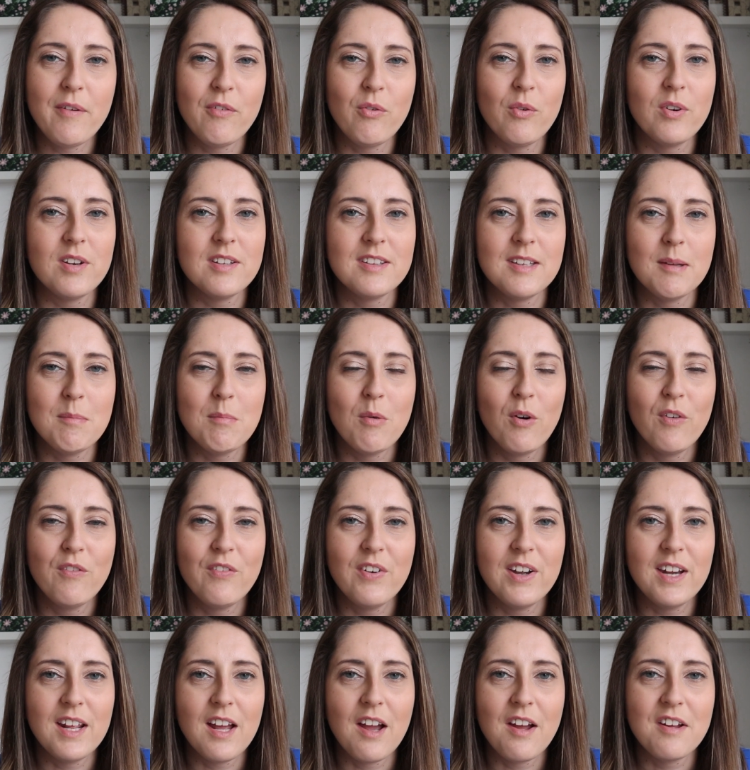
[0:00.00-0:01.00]
you want to see more
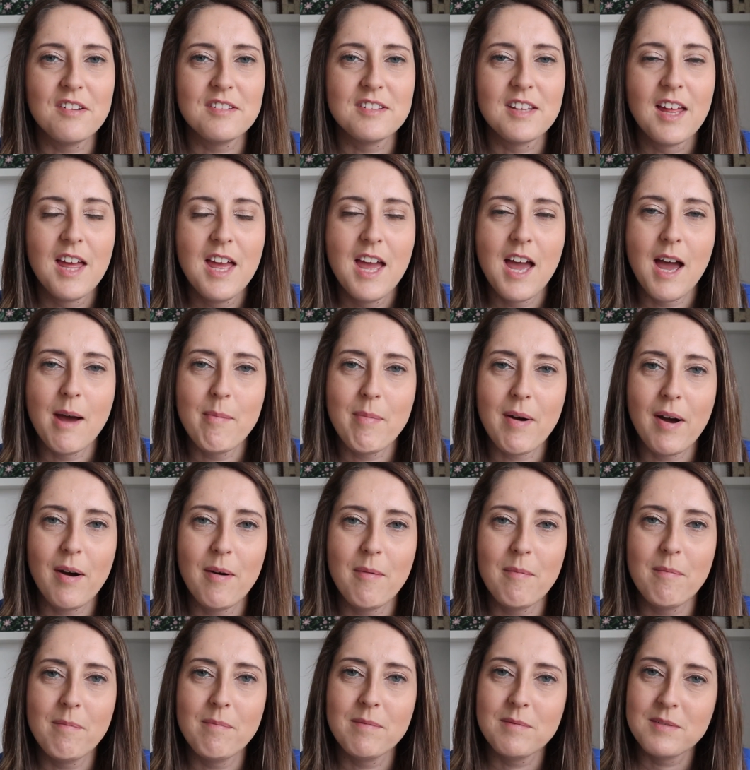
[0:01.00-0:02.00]
videos
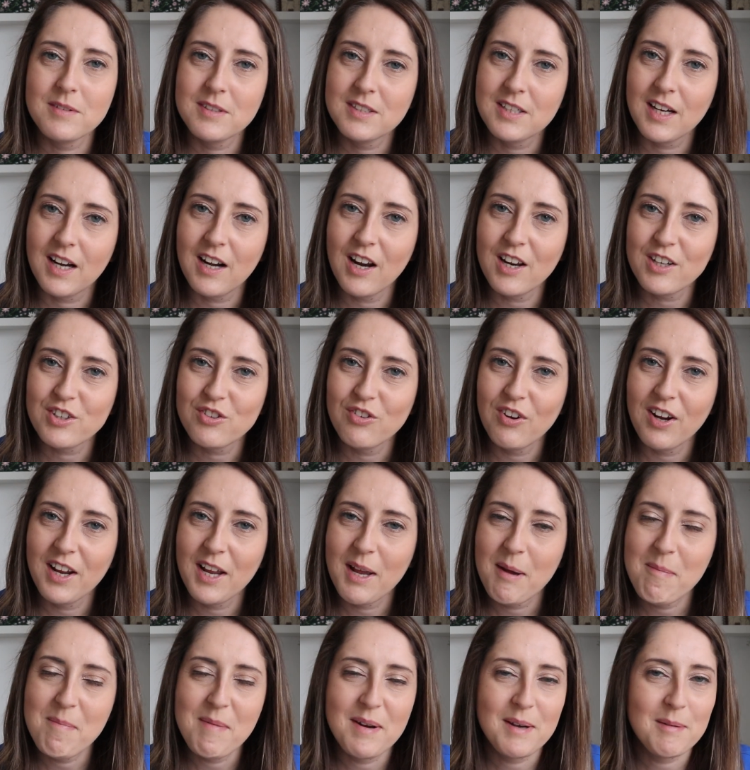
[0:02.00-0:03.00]
about decluttering,
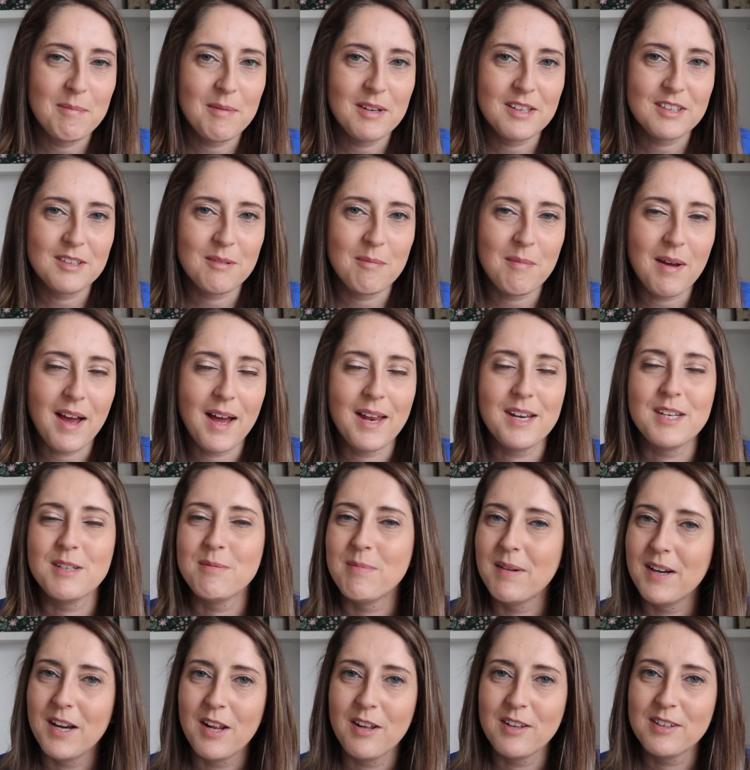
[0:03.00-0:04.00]
minimalism and
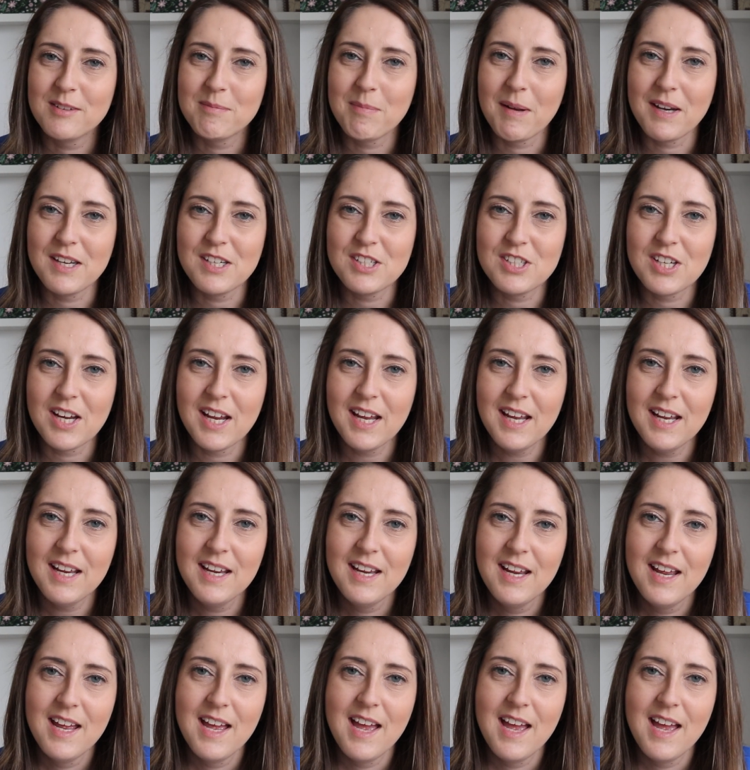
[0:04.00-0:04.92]
my no spend year.